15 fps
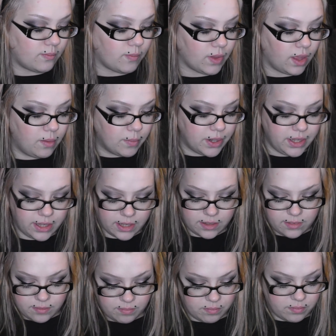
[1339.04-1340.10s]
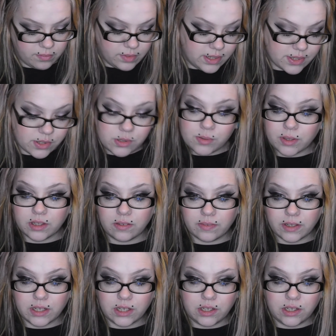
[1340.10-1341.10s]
But again, this is really fun to do.